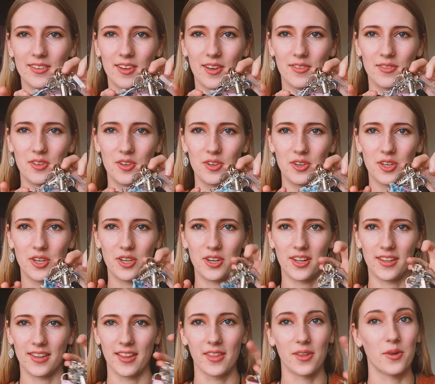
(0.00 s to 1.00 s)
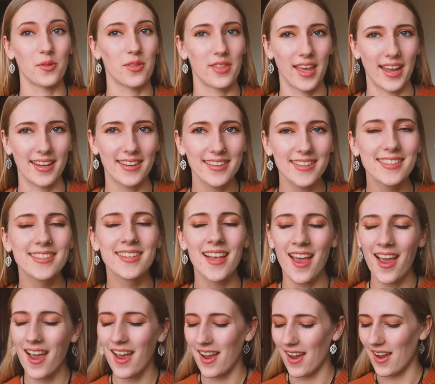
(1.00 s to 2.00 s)
a few cute other little things
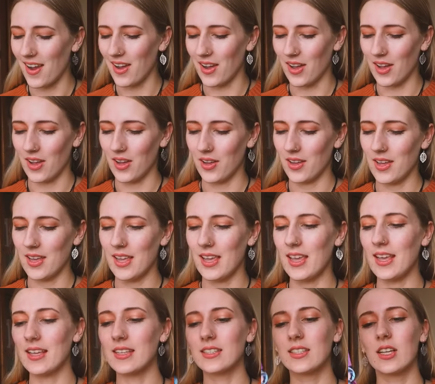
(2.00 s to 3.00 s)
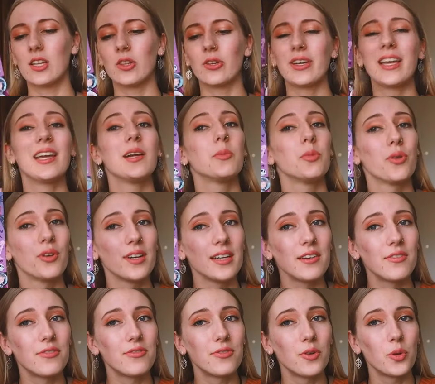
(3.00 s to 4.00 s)
is looking
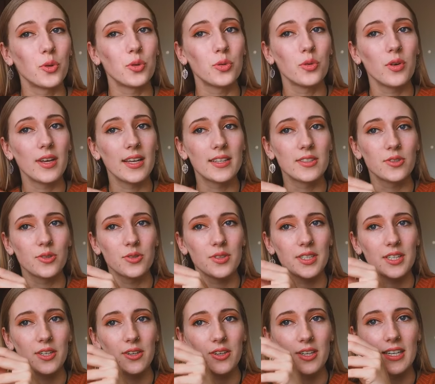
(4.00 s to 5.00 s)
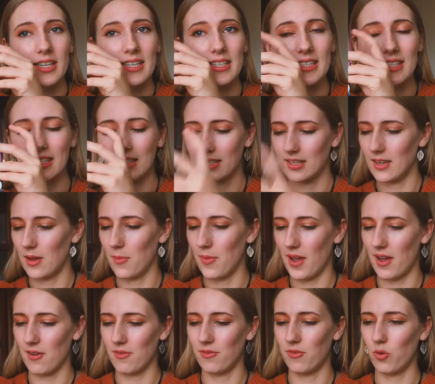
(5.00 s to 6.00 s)
pretty full. It's already got
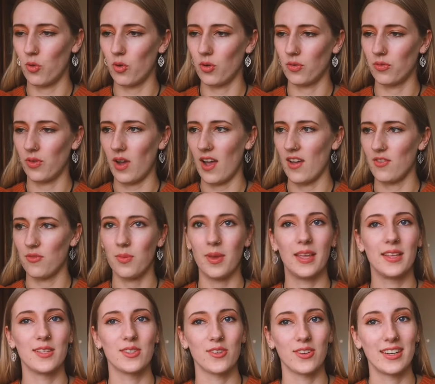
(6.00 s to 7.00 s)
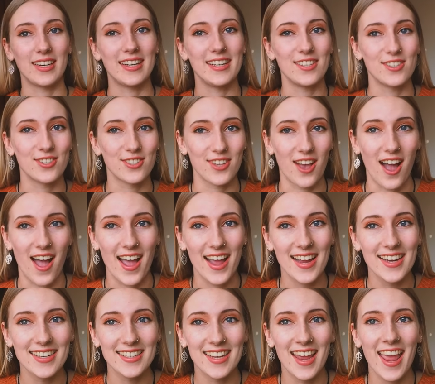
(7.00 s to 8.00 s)
about 4 or 5 pins on each
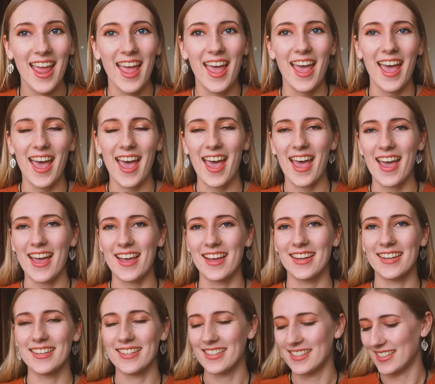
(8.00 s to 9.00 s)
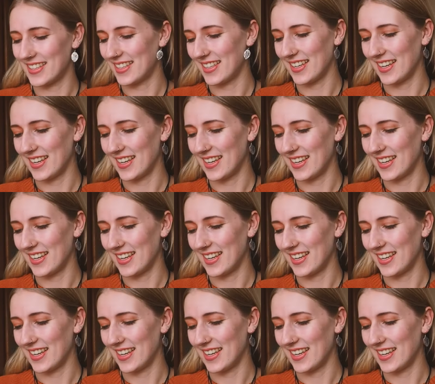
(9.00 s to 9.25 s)
side, and